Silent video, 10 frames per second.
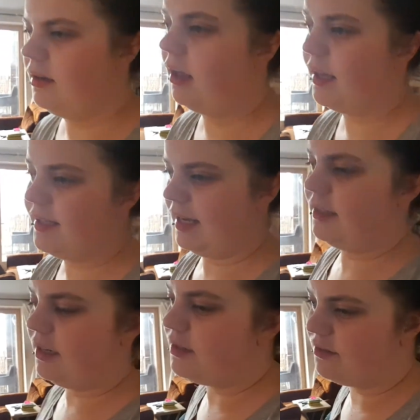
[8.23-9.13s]
Lucky's
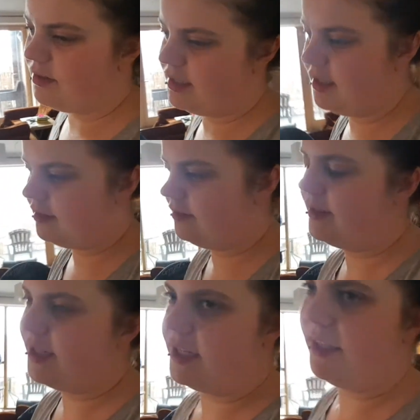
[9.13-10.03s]
had hers already.
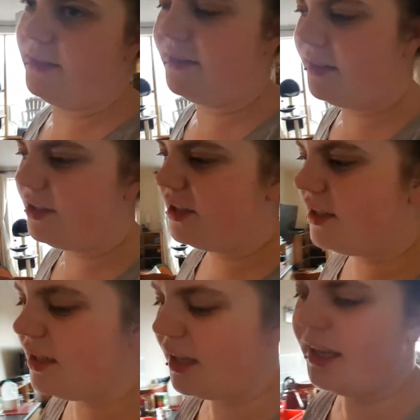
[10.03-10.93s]
She, she
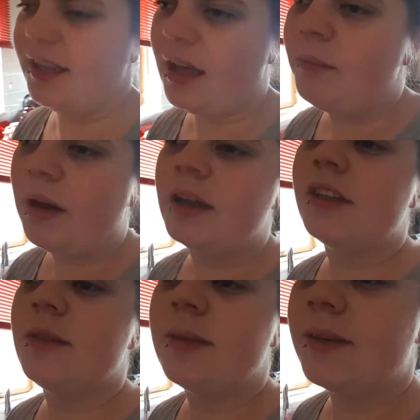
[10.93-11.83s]
doesn't eat that
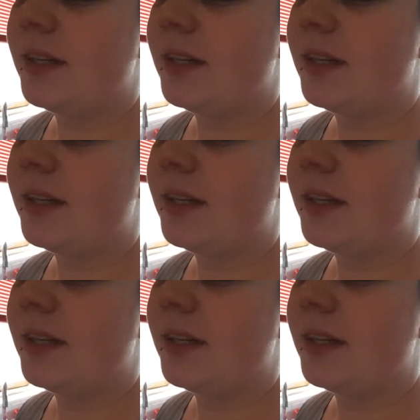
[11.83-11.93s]
much, to be